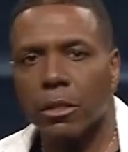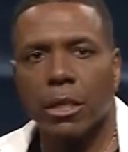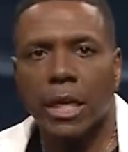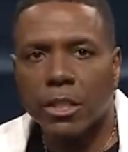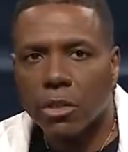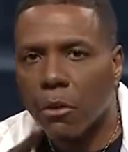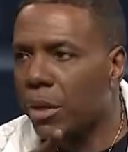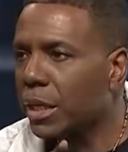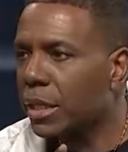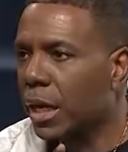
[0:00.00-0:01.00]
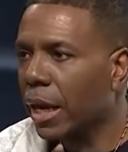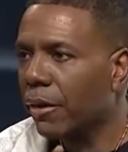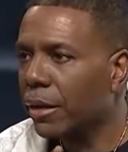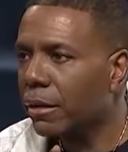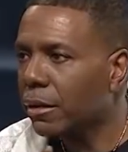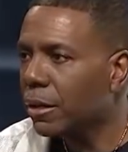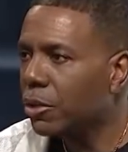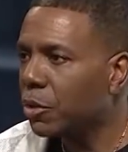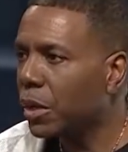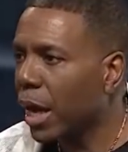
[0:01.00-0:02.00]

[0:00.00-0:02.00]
He's already declared it. You and